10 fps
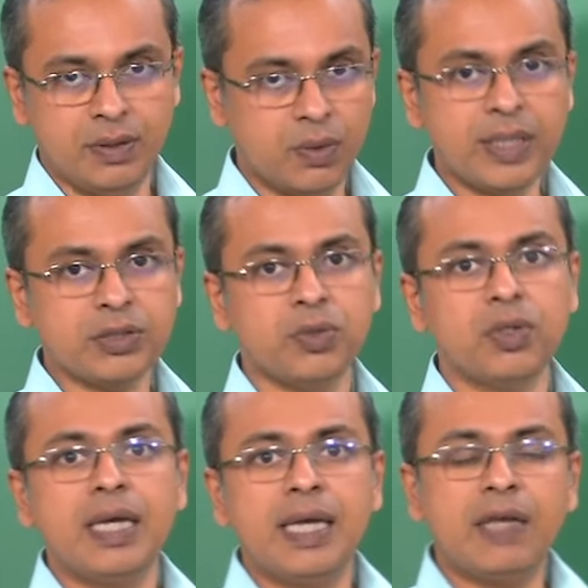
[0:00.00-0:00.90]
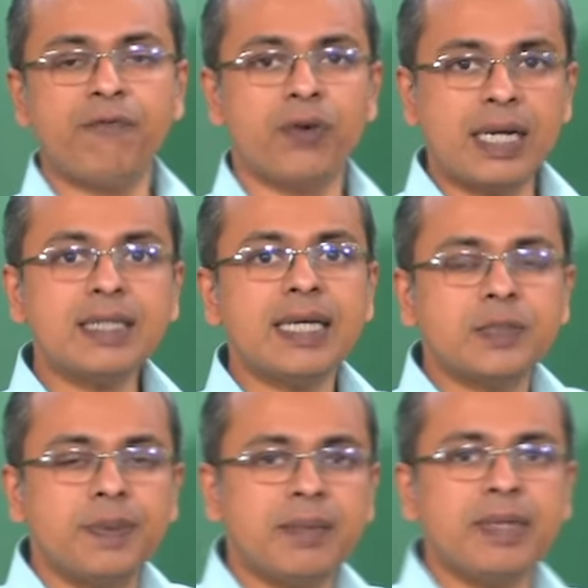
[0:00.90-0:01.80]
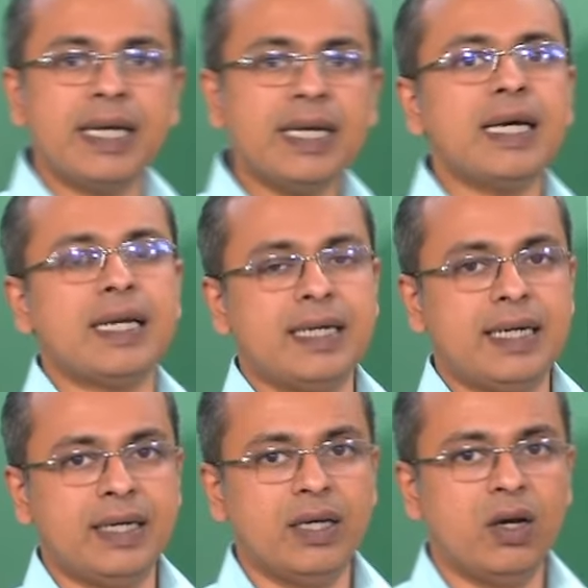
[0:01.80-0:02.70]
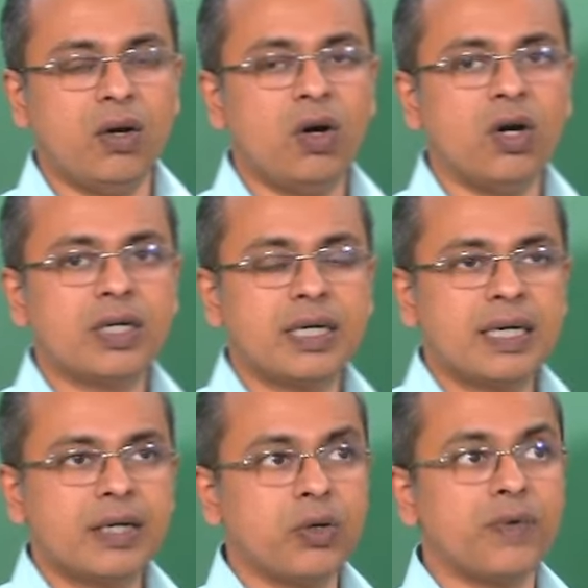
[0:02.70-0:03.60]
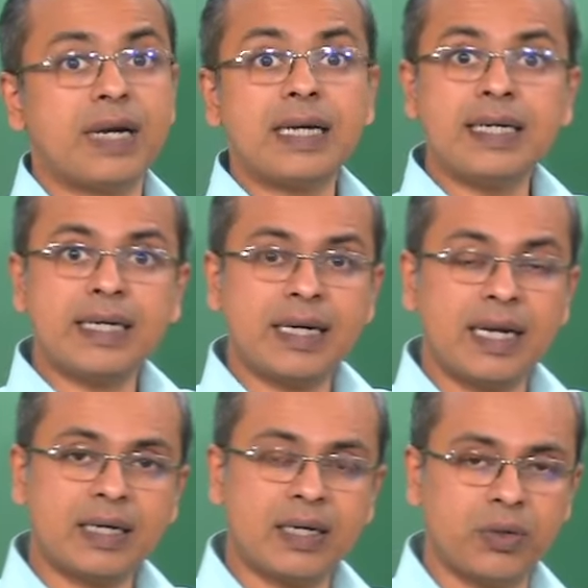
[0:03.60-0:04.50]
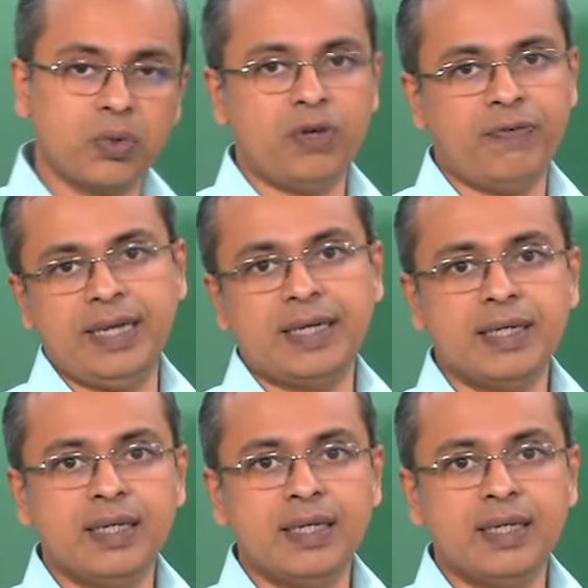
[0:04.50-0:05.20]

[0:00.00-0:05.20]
Okay. So, if you run the experiment incorrectly or you have done it in an uncontrolled way,